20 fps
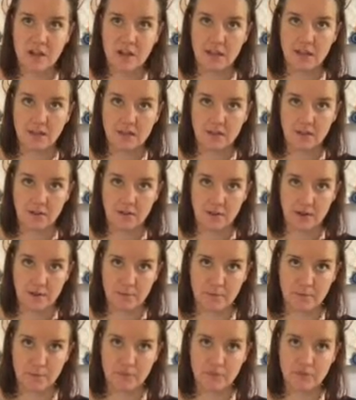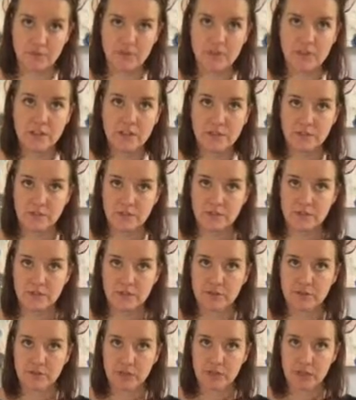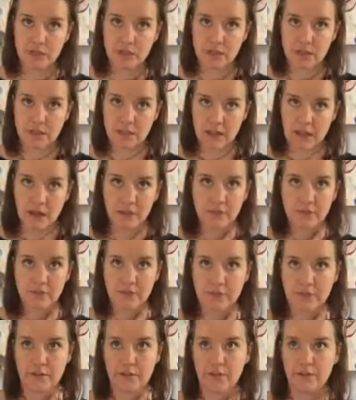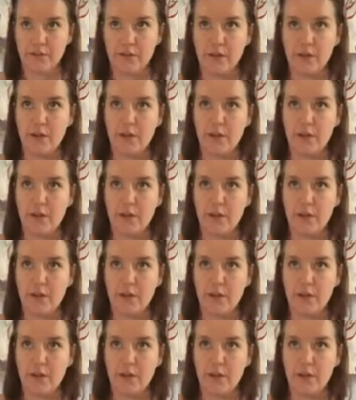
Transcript: Instagram story views in the algorithm,